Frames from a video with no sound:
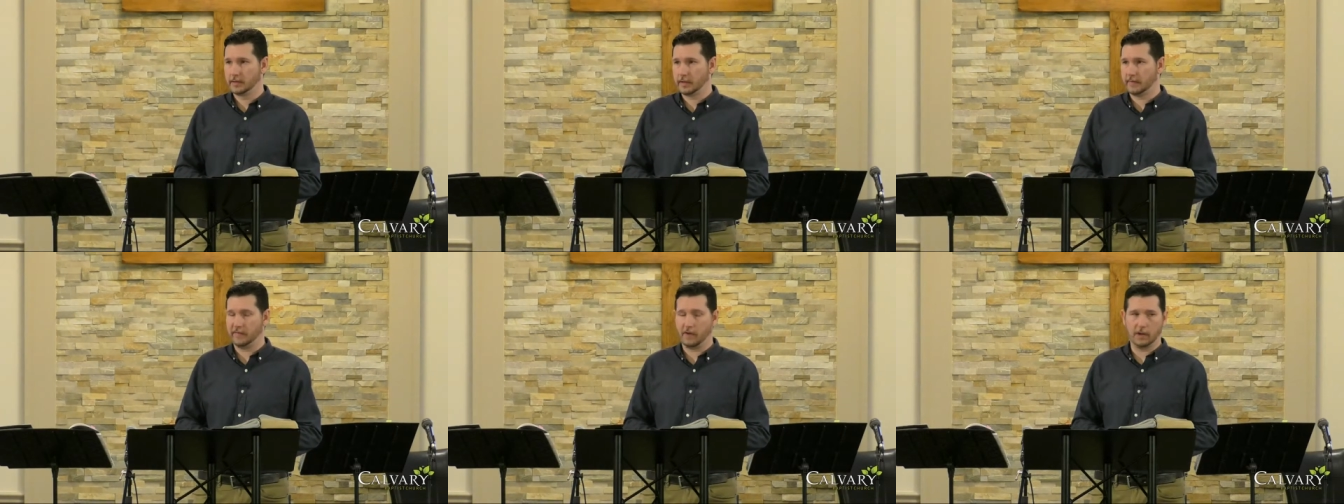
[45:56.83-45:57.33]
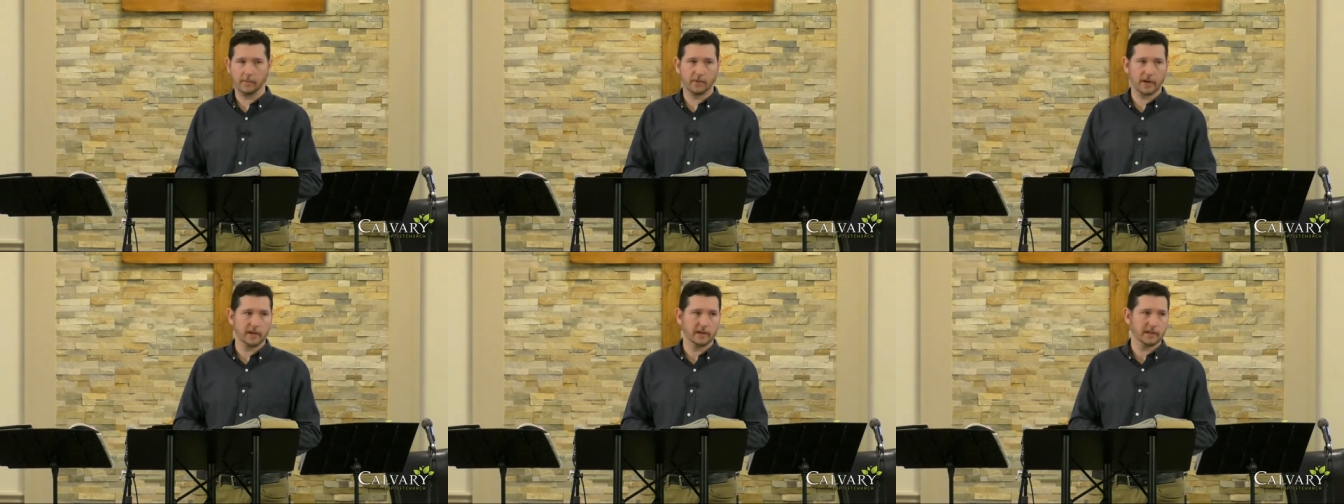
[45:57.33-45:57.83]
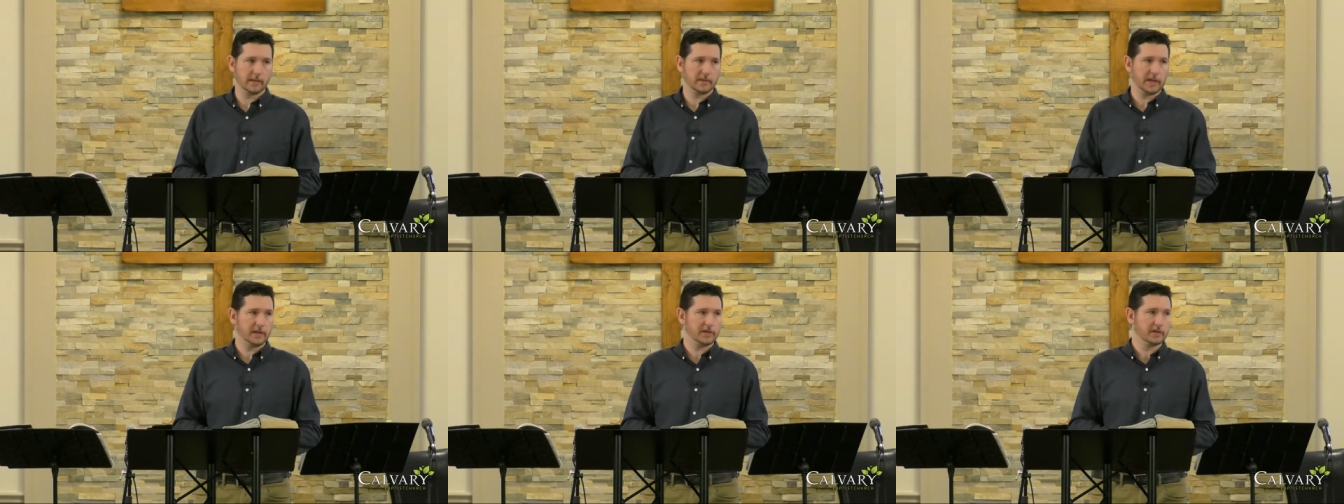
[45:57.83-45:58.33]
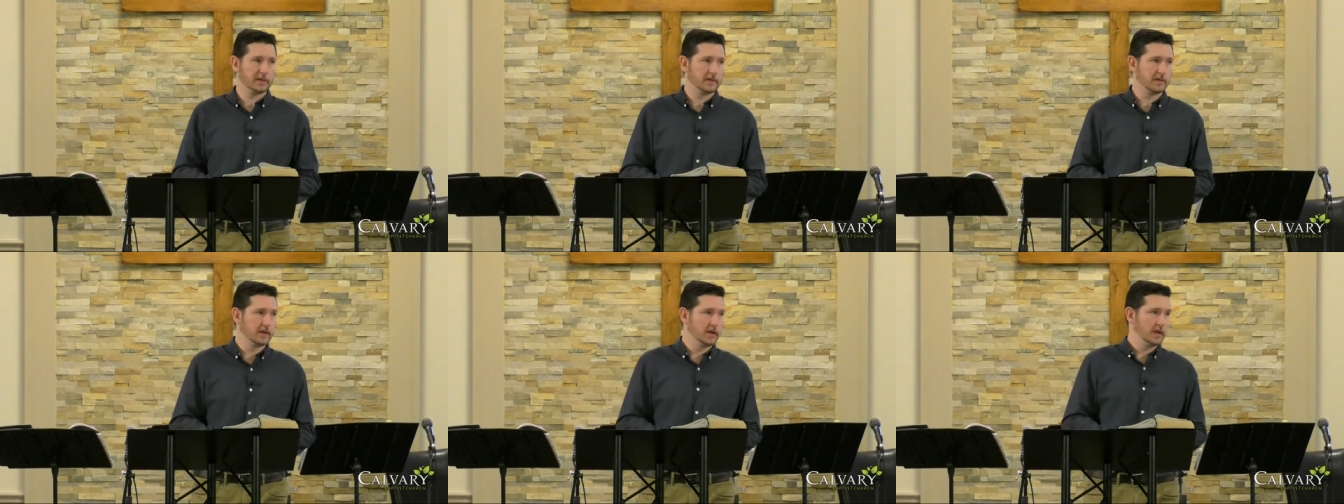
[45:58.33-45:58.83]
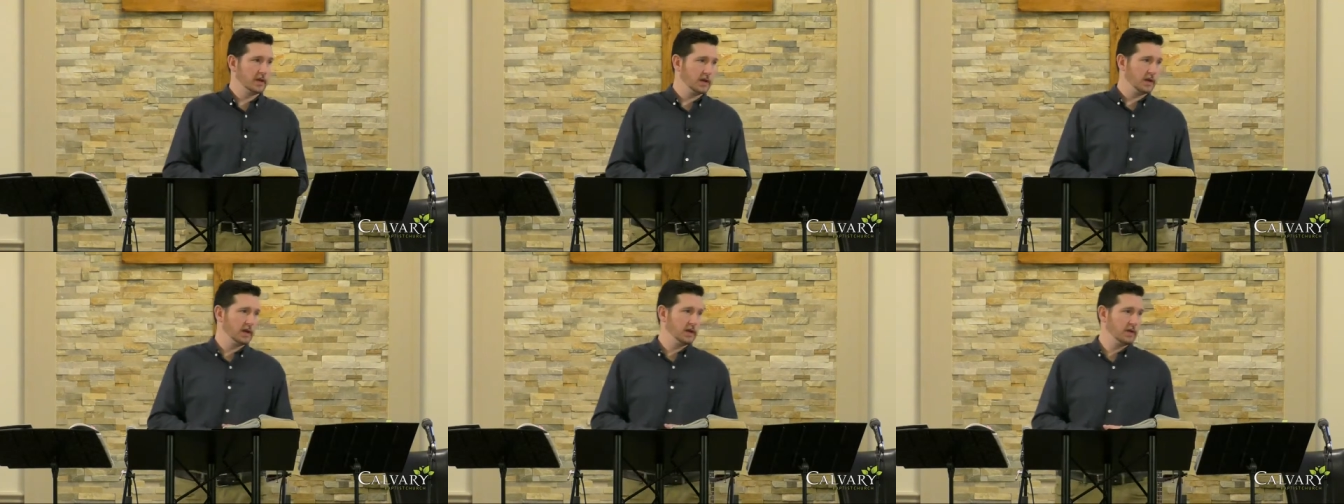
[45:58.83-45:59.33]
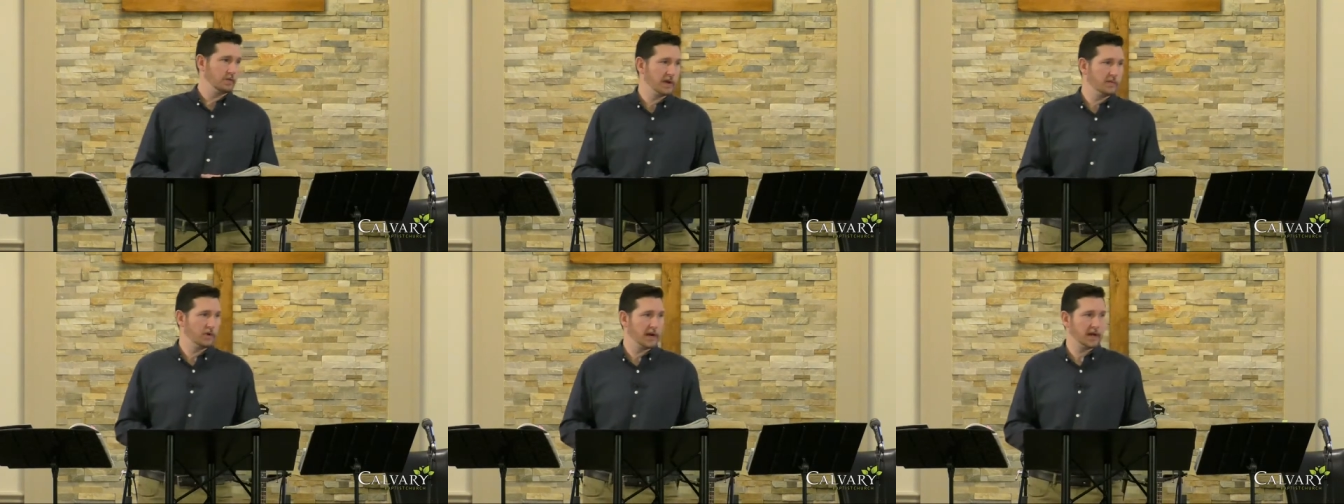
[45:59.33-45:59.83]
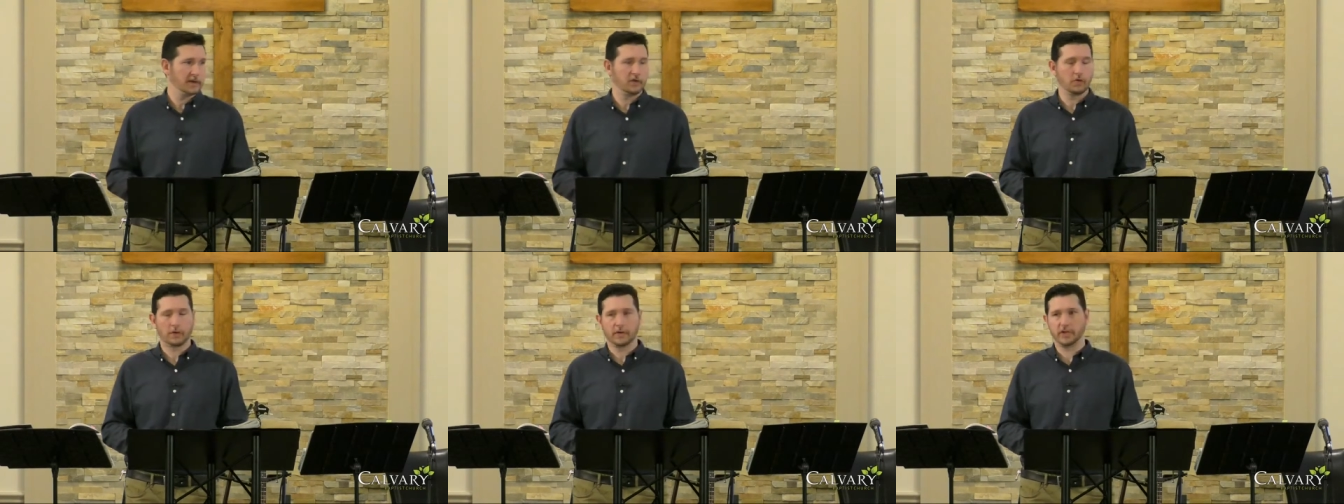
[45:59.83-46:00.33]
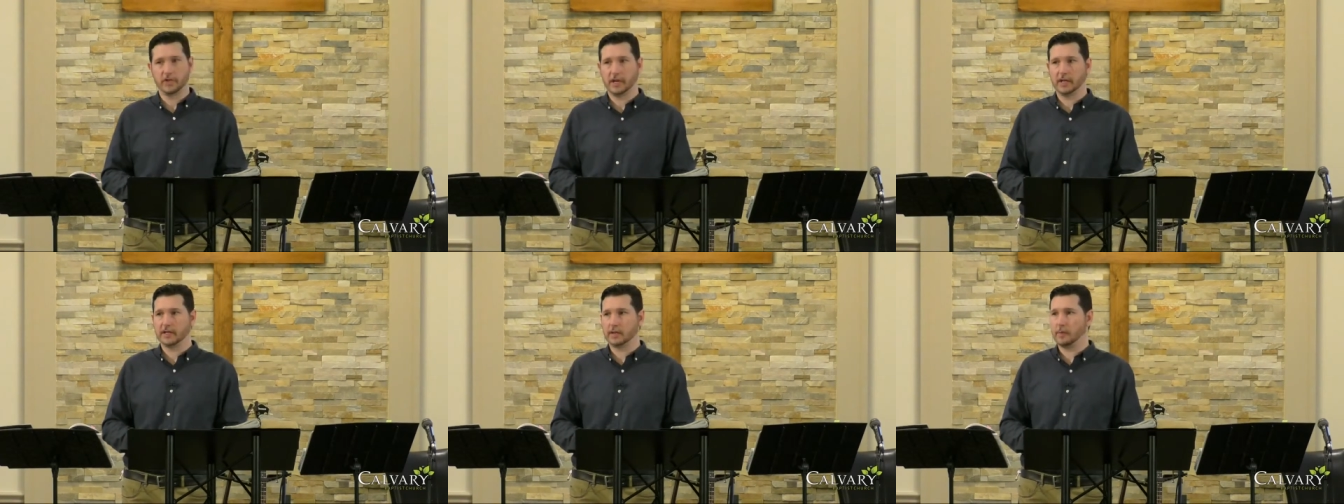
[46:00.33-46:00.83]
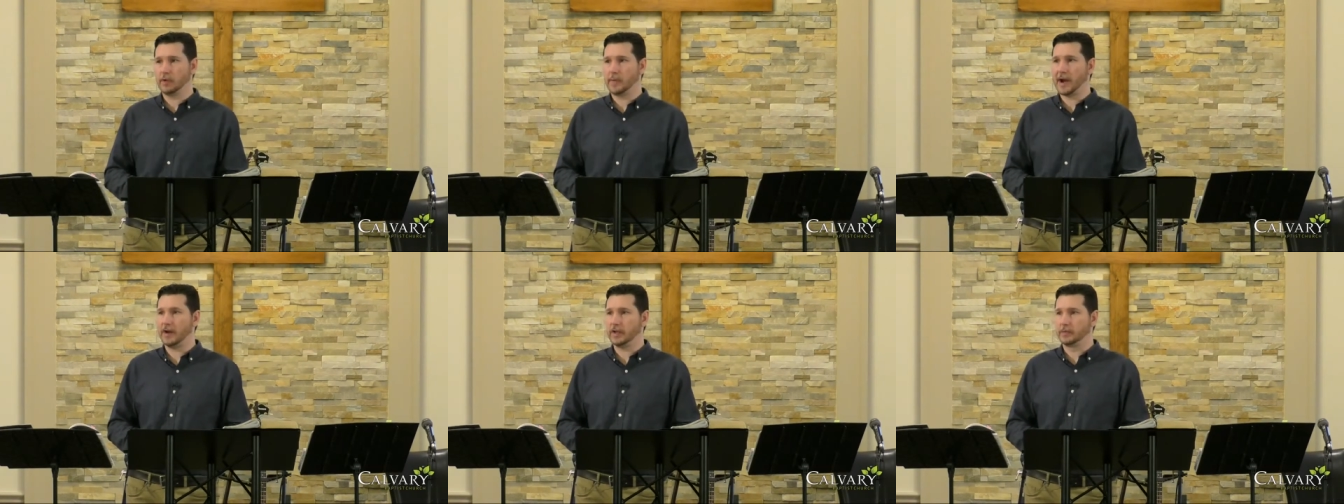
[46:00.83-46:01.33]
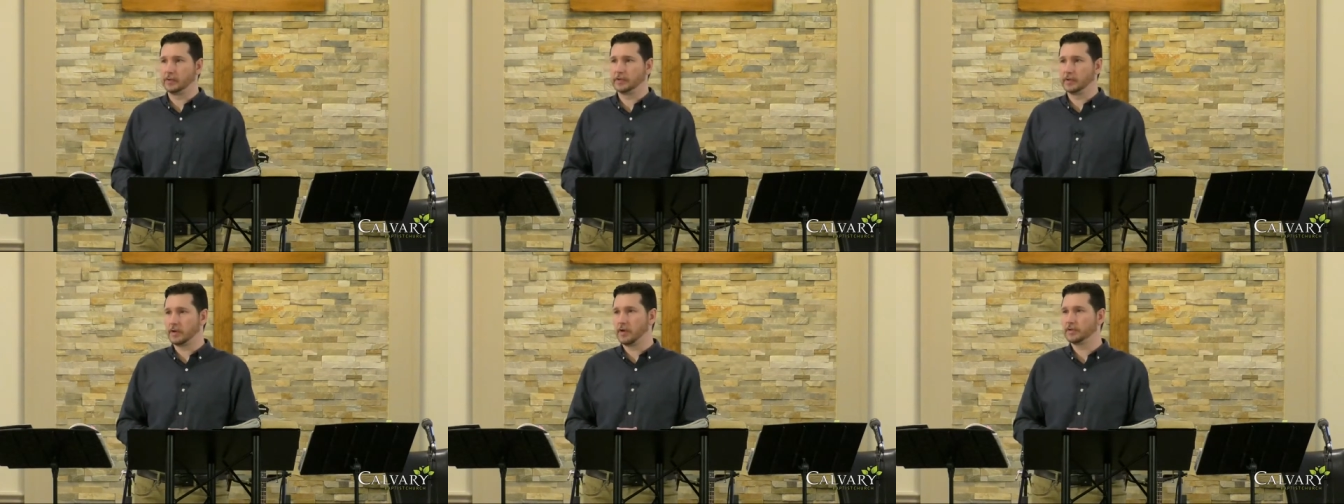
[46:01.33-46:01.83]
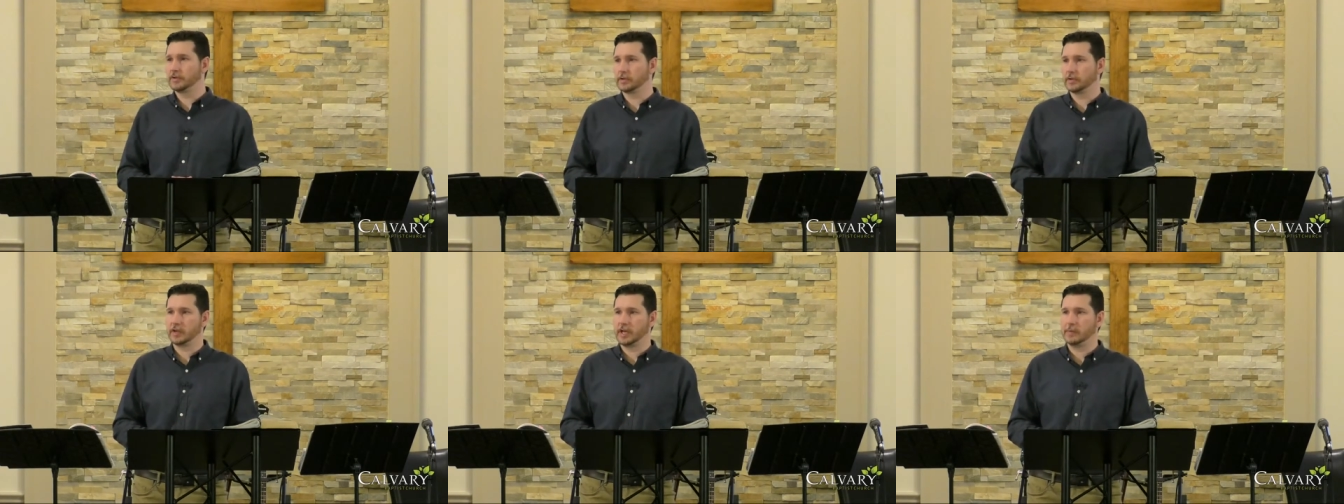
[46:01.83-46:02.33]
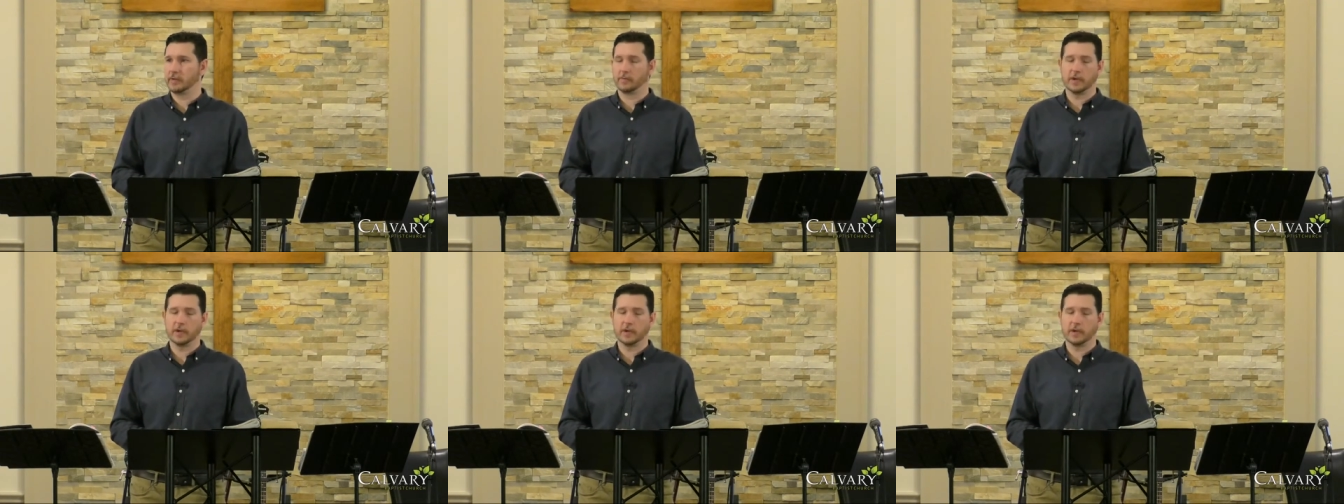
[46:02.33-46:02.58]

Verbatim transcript: Have you fallen prey to the temptation to uh, rebrand your Christianity to be more palatable to the culture in the name of